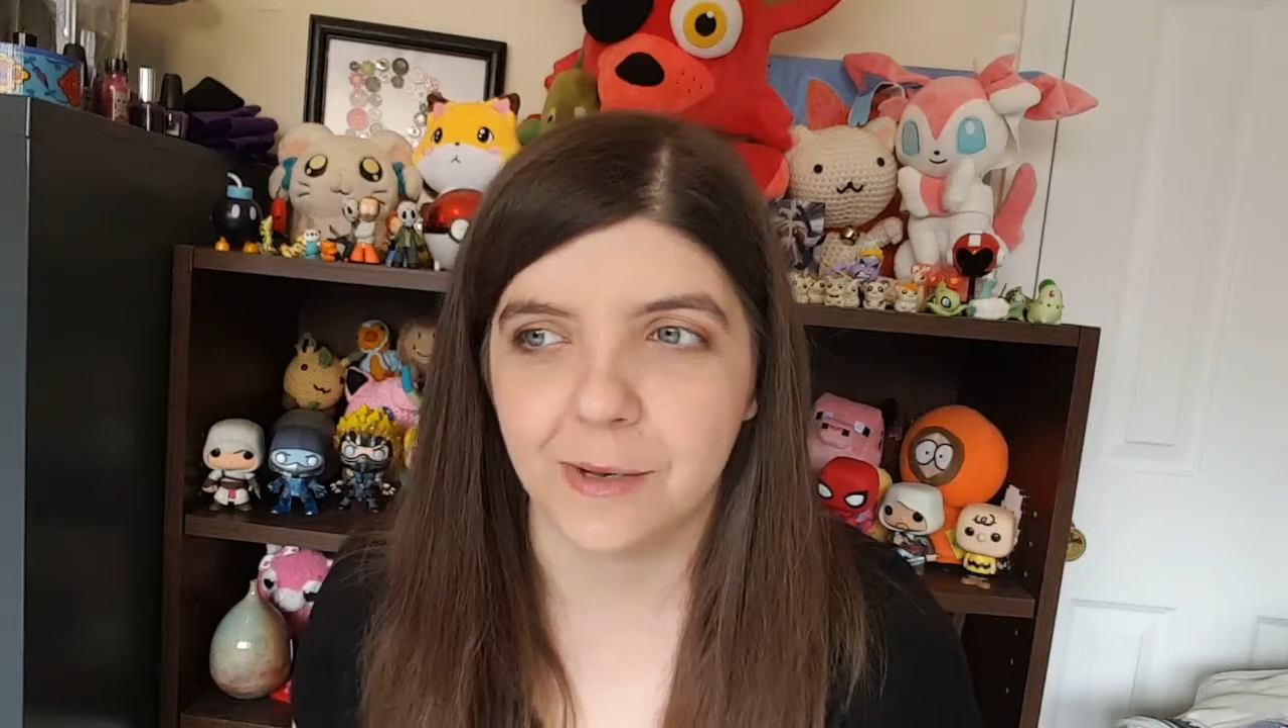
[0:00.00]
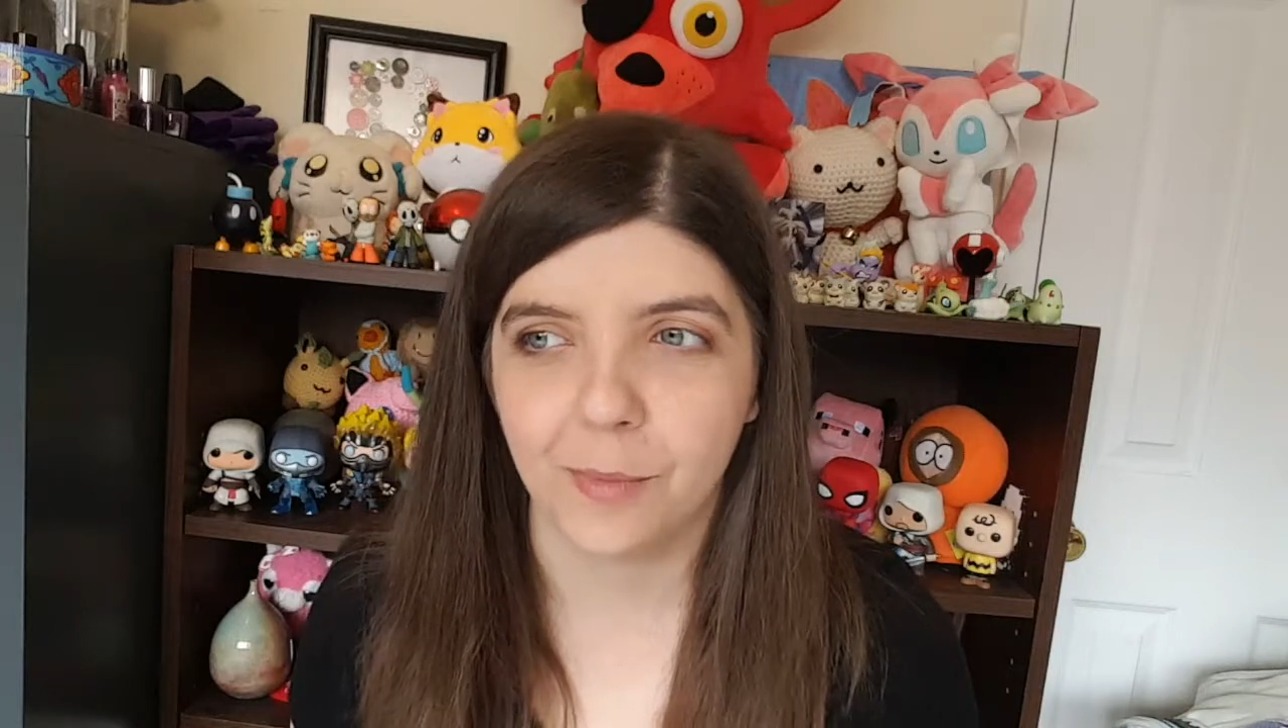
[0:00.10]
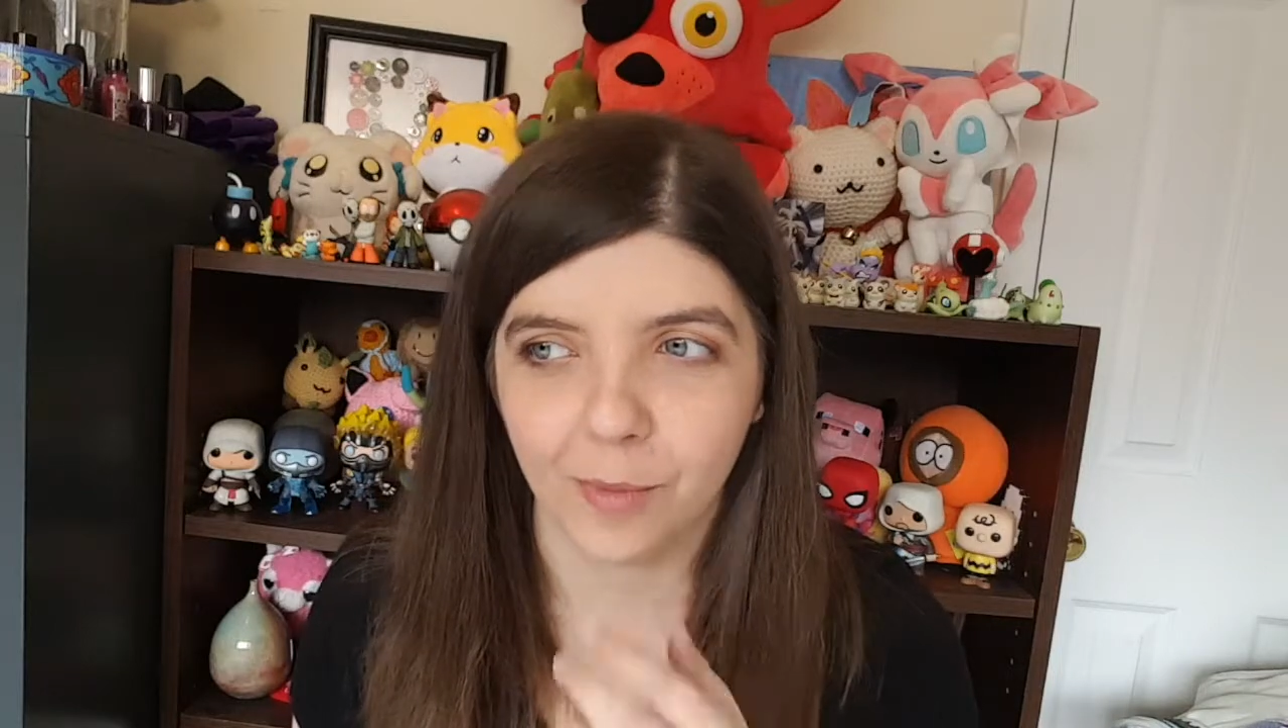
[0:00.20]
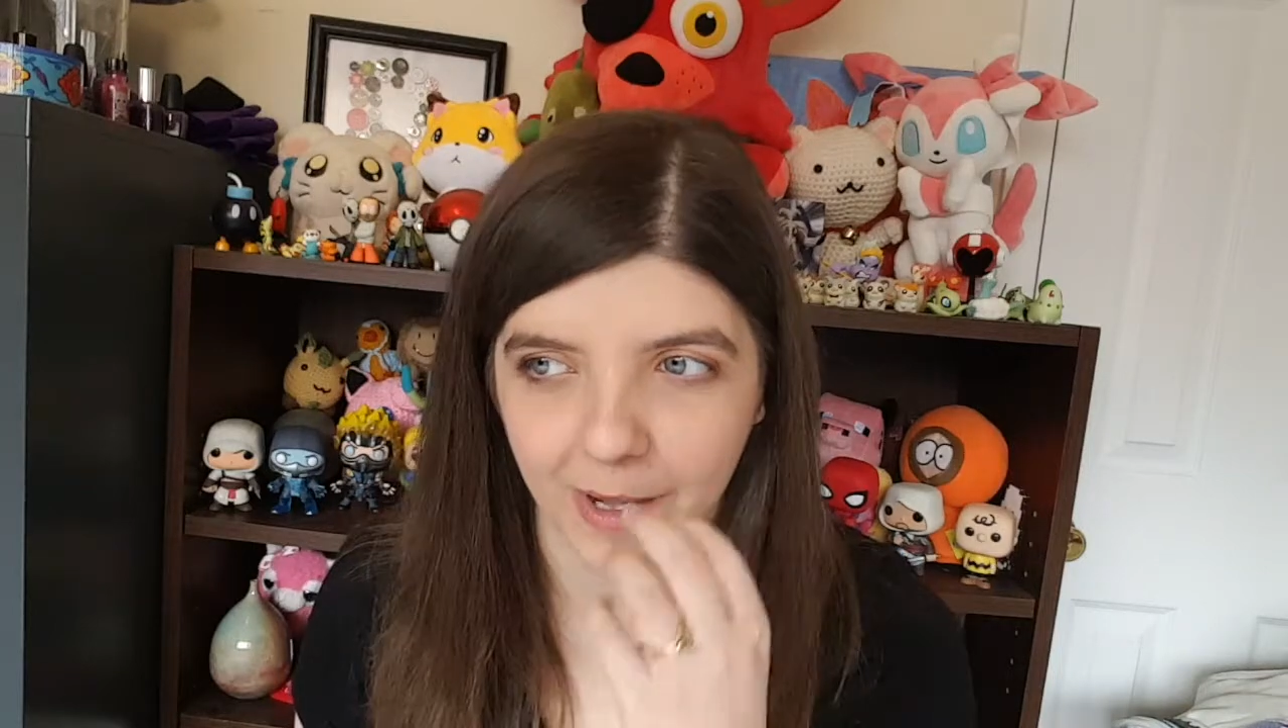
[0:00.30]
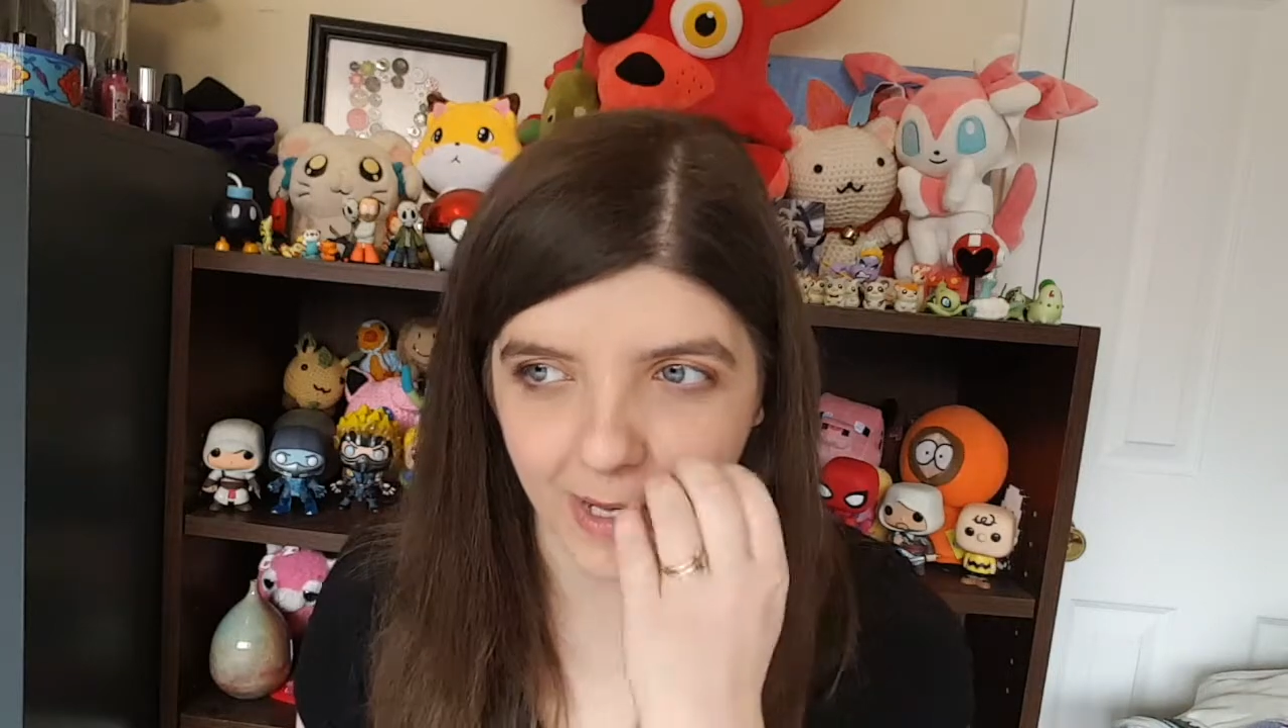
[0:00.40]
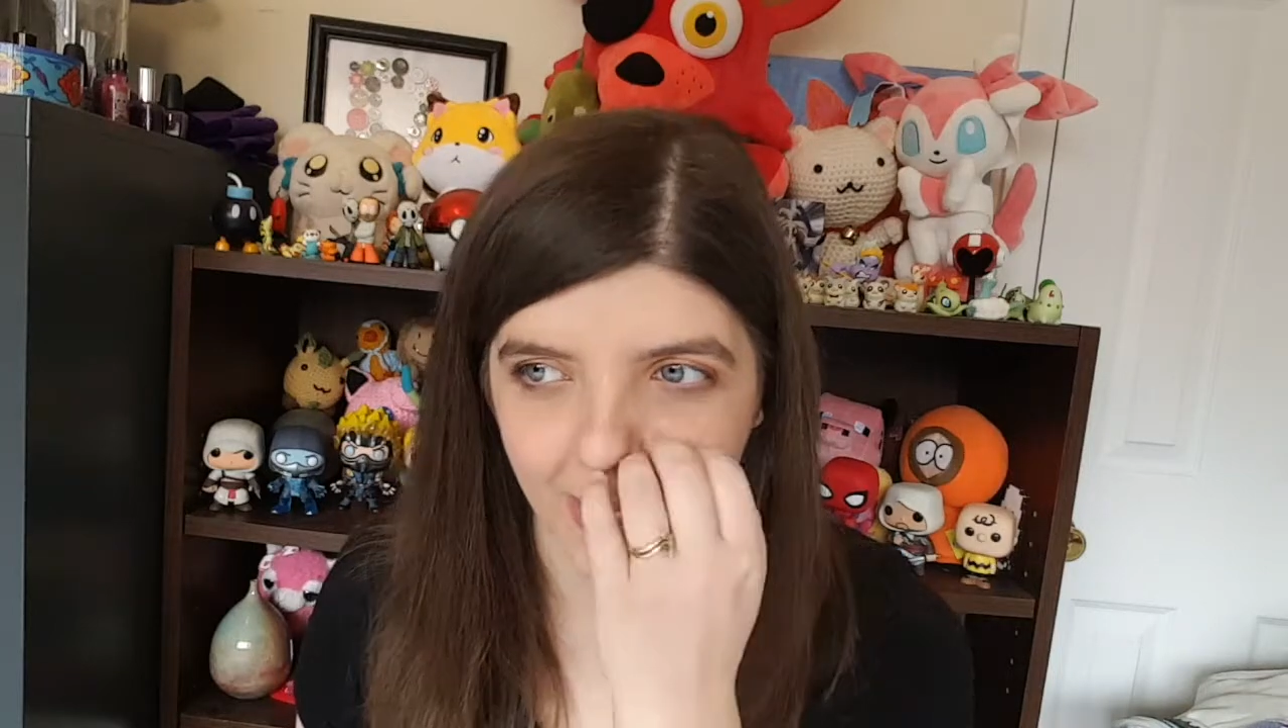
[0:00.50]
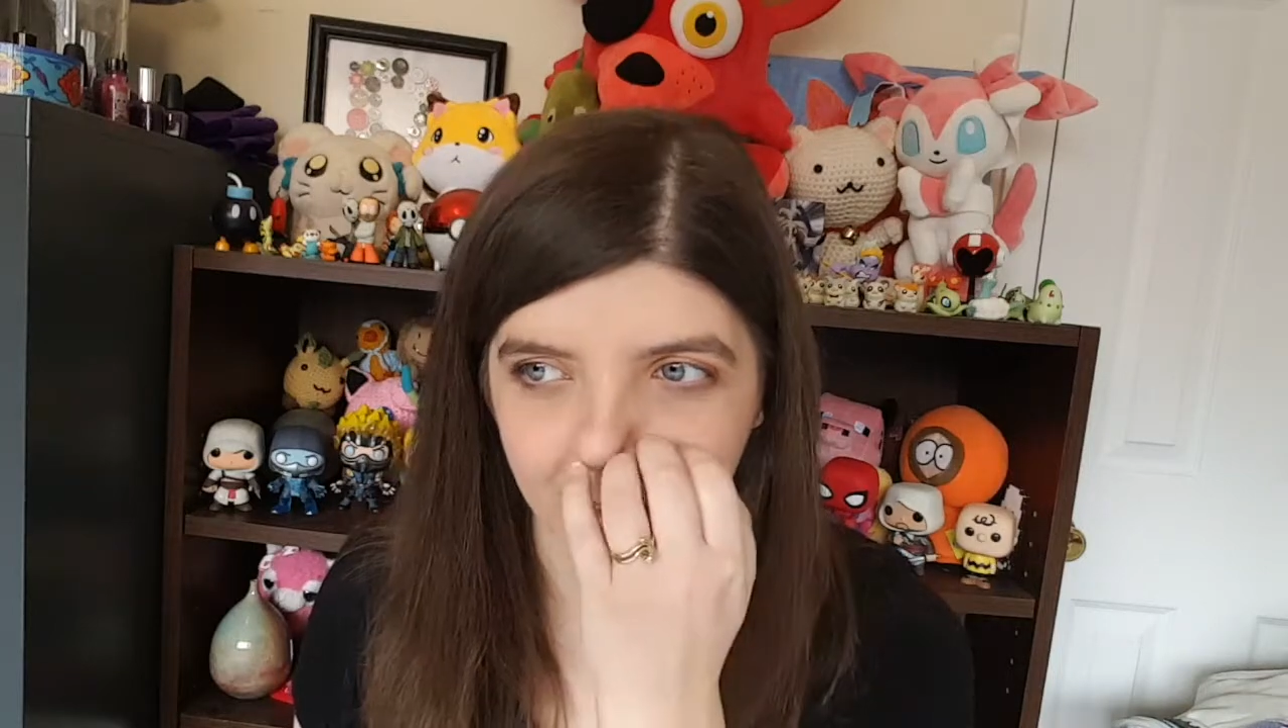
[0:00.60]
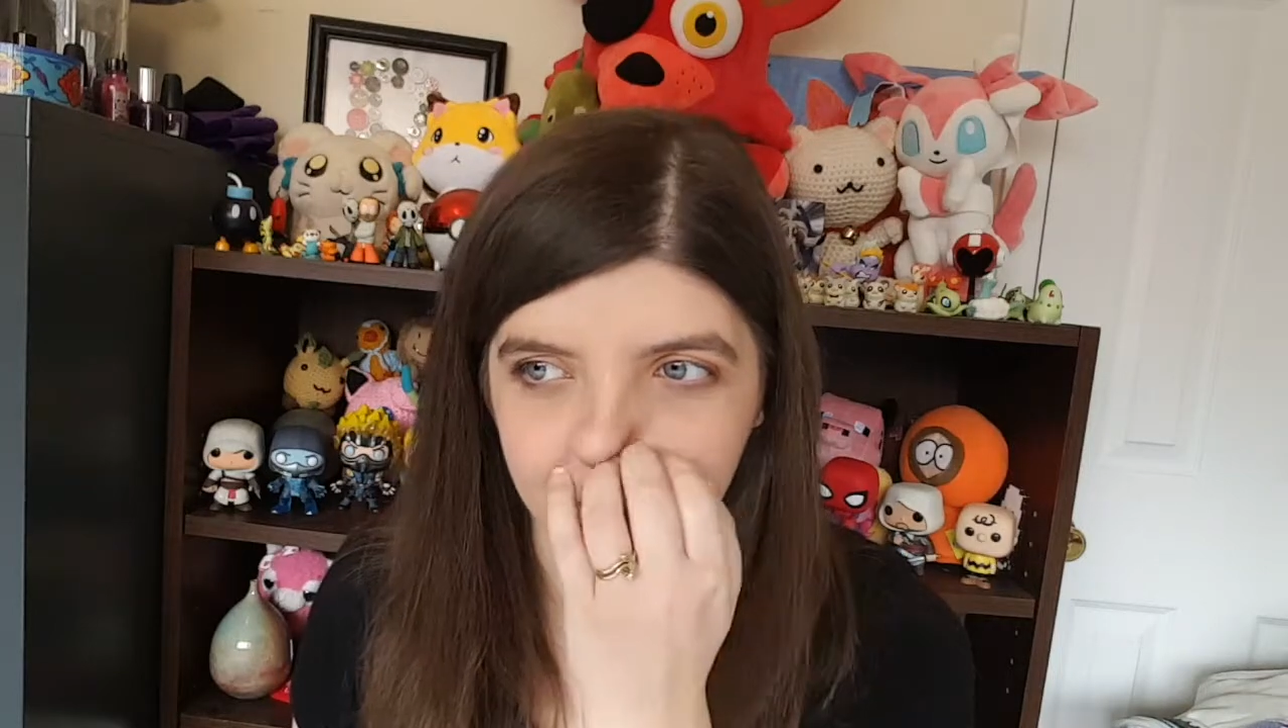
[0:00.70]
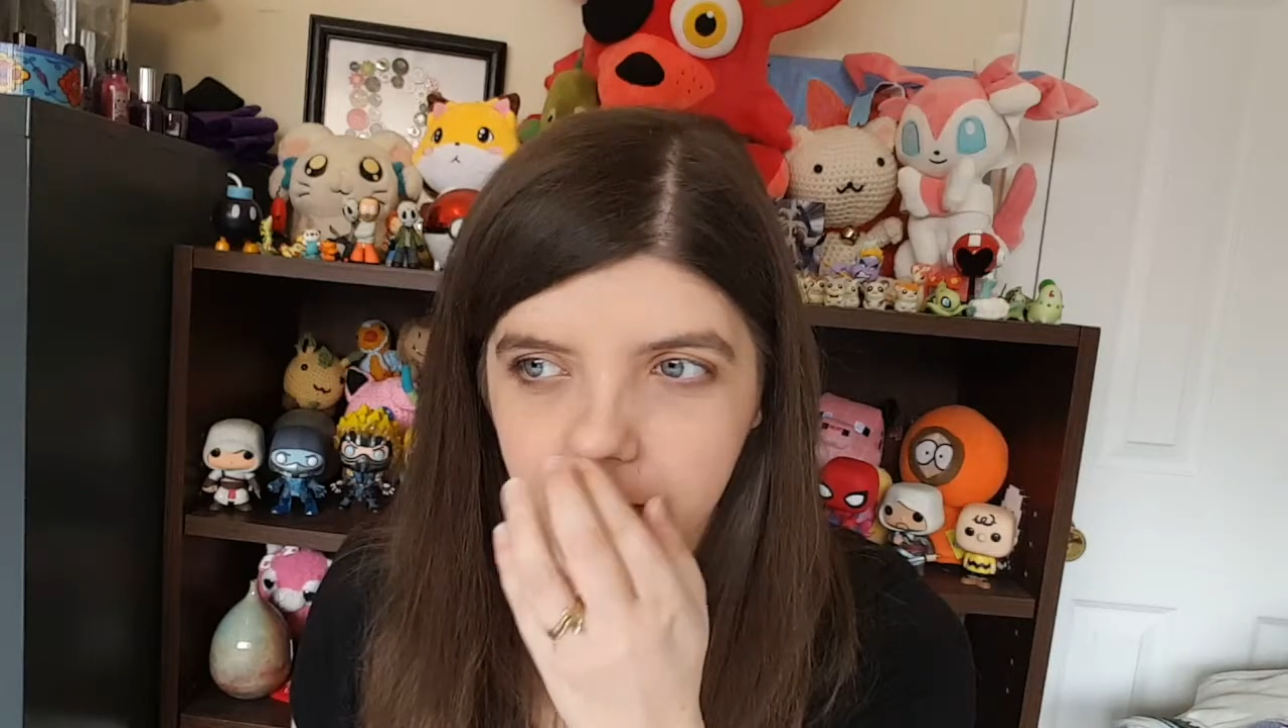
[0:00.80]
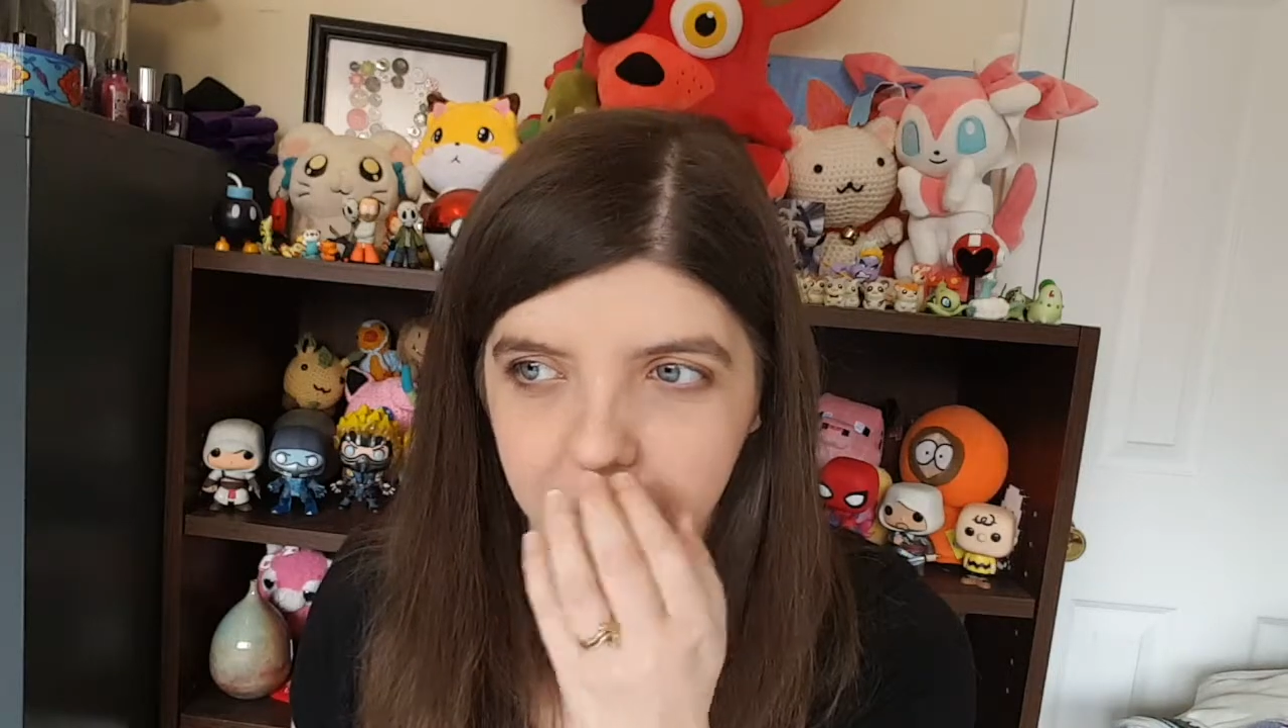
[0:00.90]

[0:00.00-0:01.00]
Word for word: important character to